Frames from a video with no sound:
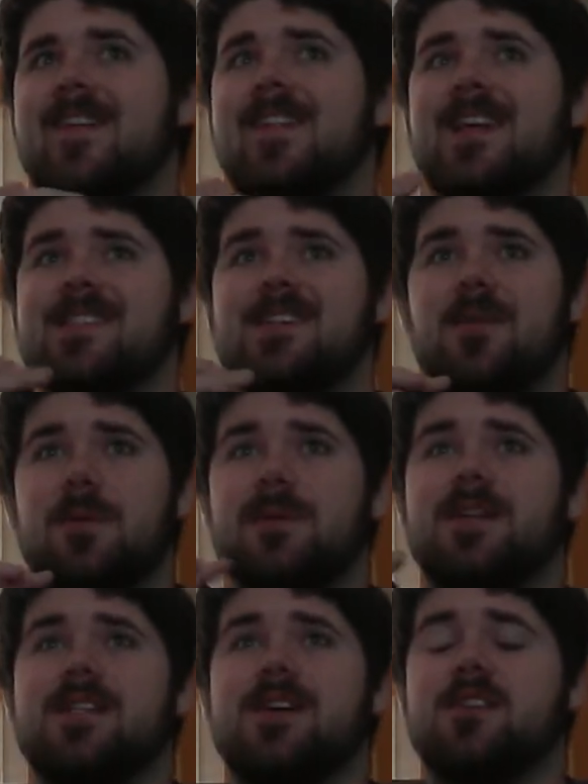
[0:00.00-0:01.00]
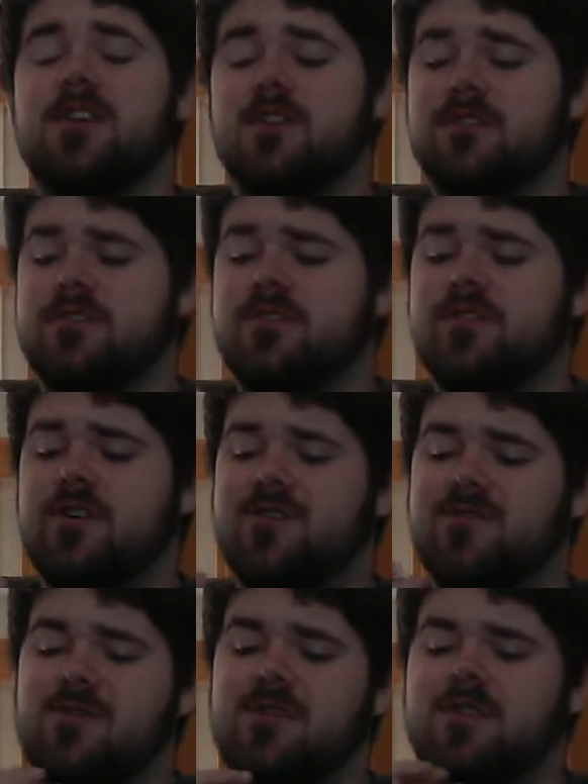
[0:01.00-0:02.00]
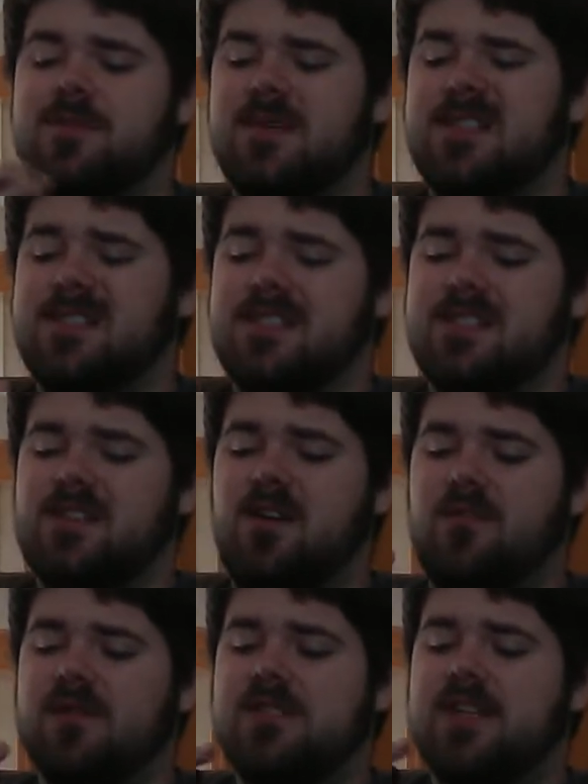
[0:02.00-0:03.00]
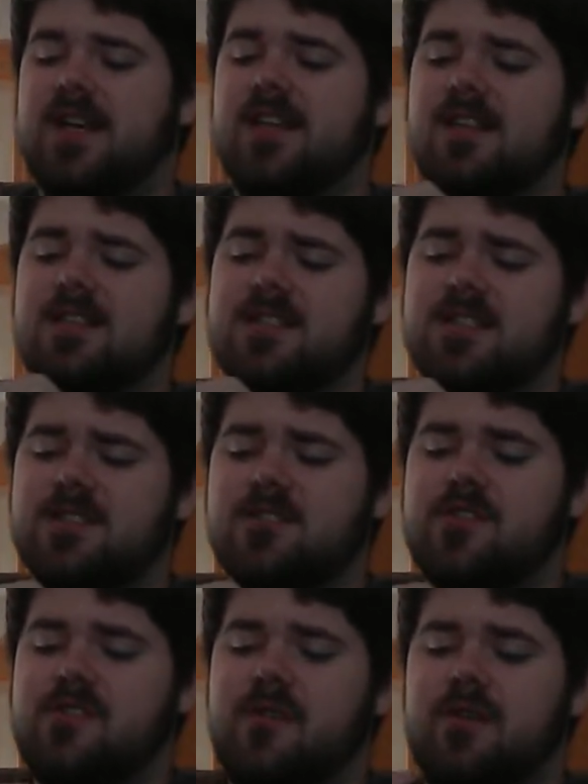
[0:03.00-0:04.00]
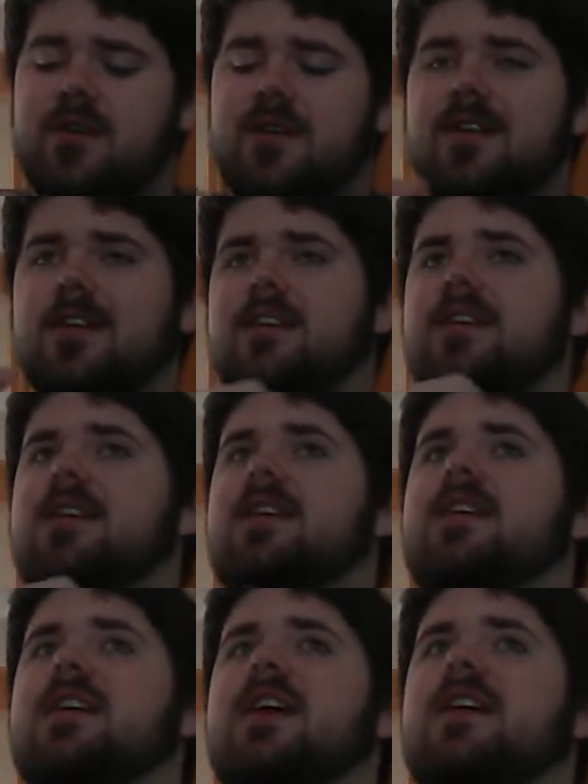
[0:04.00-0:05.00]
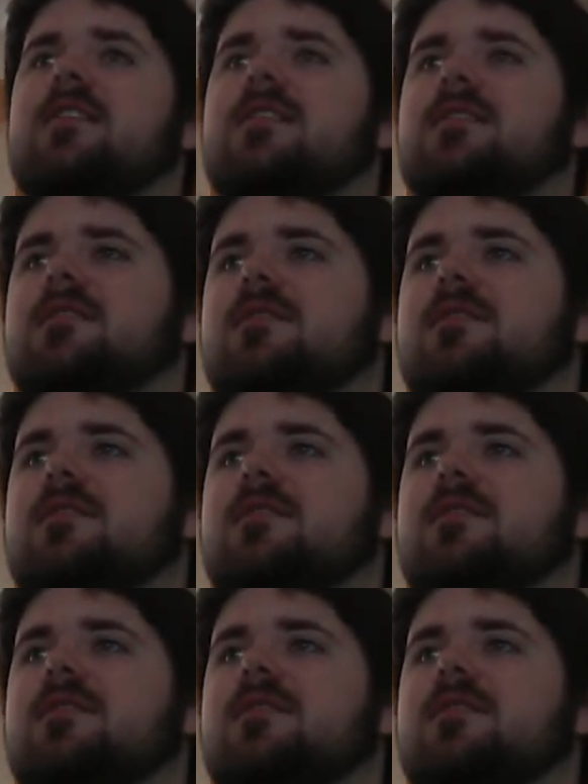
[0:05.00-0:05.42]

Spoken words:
that's the only reason I charge through the charge port is because it's so ridiculous to screw in and out.